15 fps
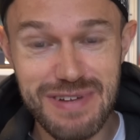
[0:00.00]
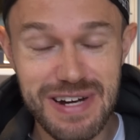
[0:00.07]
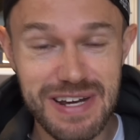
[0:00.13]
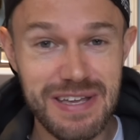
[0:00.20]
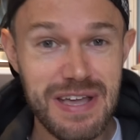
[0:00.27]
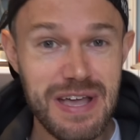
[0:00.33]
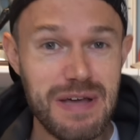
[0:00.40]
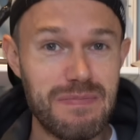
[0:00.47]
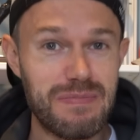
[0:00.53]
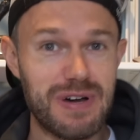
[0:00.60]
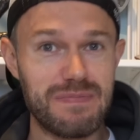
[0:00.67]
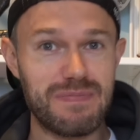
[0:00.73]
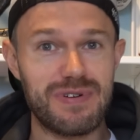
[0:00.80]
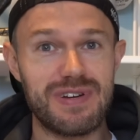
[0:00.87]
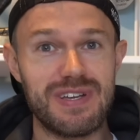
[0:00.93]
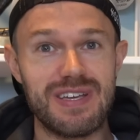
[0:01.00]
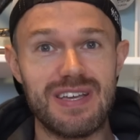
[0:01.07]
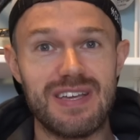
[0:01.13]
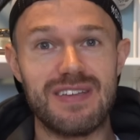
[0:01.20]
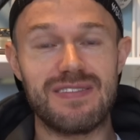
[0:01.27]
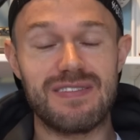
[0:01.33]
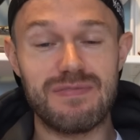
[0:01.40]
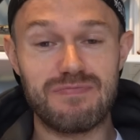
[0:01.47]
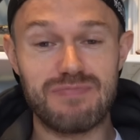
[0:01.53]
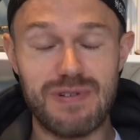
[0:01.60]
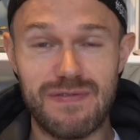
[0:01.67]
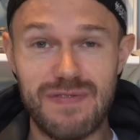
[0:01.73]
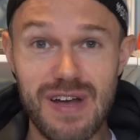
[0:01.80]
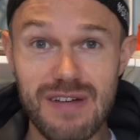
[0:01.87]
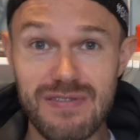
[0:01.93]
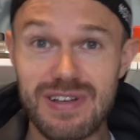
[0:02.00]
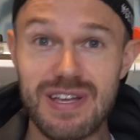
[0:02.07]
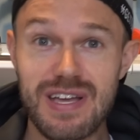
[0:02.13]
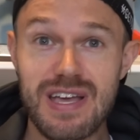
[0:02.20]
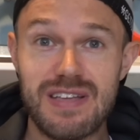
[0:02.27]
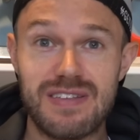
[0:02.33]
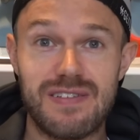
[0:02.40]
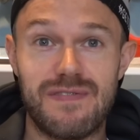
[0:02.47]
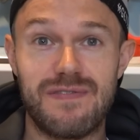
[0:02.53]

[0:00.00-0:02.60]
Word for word: running, my body is preferring to